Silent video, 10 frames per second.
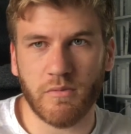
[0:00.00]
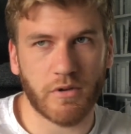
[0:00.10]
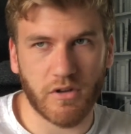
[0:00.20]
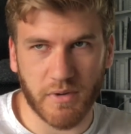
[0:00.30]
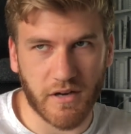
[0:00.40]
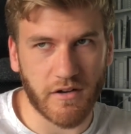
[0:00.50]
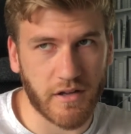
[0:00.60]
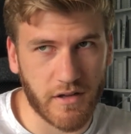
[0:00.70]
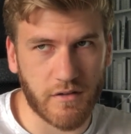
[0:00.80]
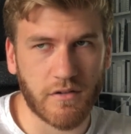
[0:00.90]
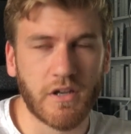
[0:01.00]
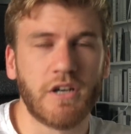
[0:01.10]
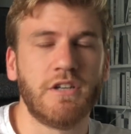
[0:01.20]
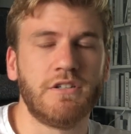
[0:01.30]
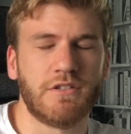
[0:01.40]
but apparently it is.
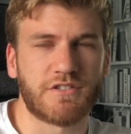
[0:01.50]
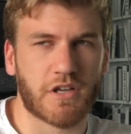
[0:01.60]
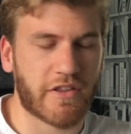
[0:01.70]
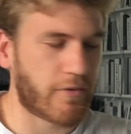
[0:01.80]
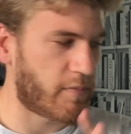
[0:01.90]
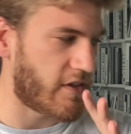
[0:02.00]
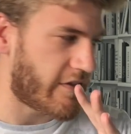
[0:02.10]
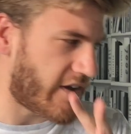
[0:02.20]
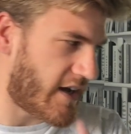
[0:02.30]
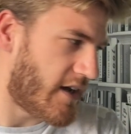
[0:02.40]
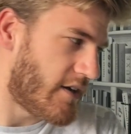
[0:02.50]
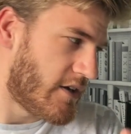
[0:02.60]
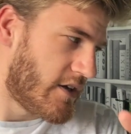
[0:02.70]
So that would be that.